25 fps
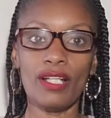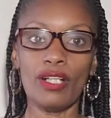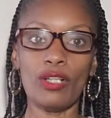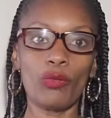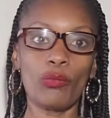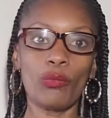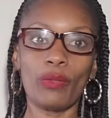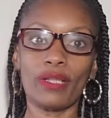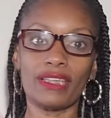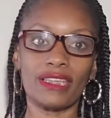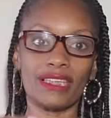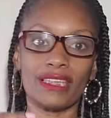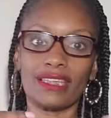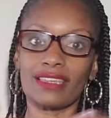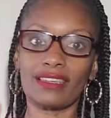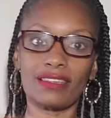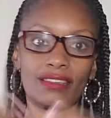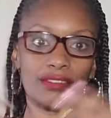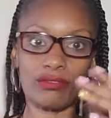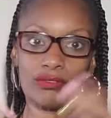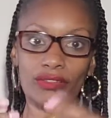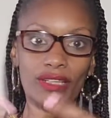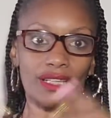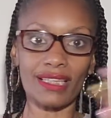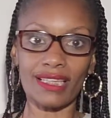which is
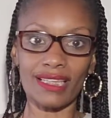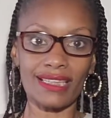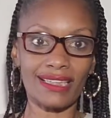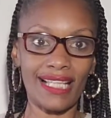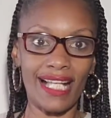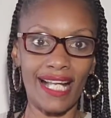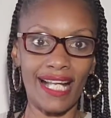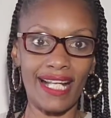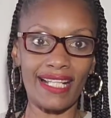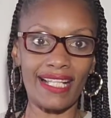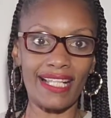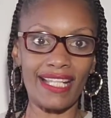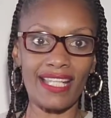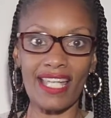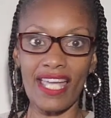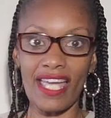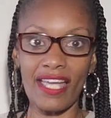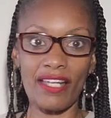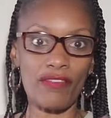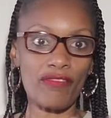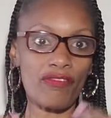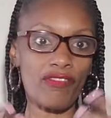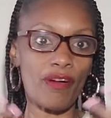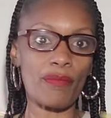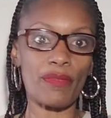really tiny,
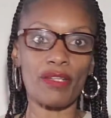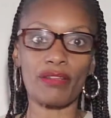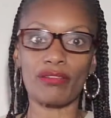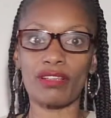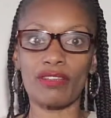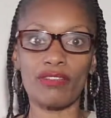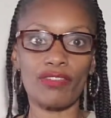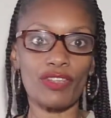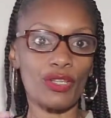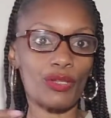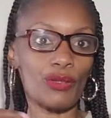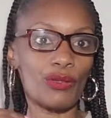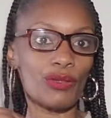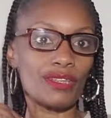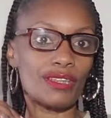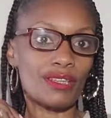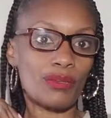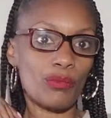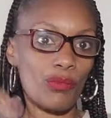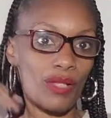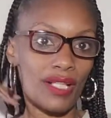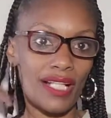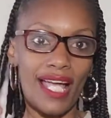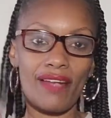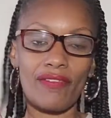and from the reviews
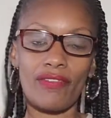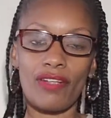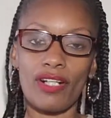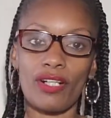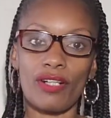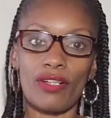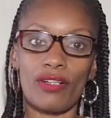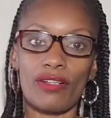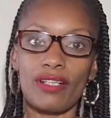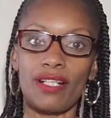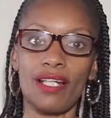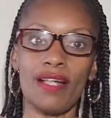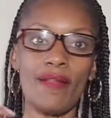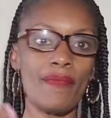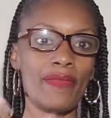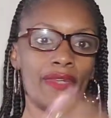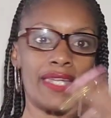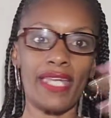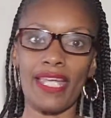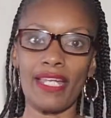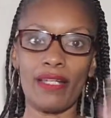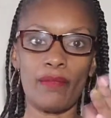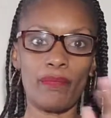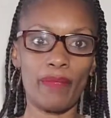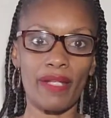and what I've heard,
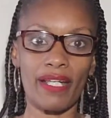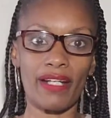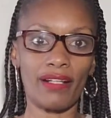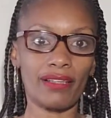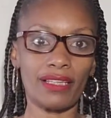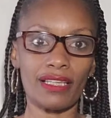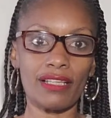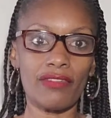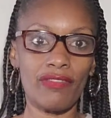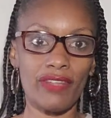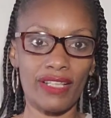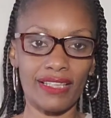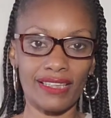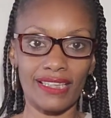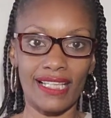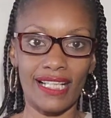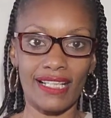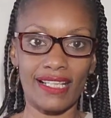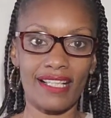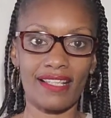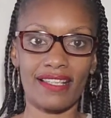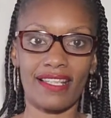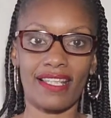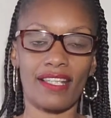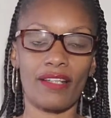it barely fits
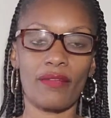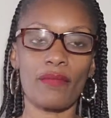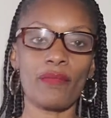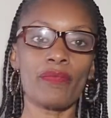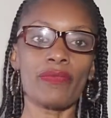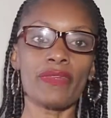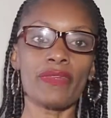anything.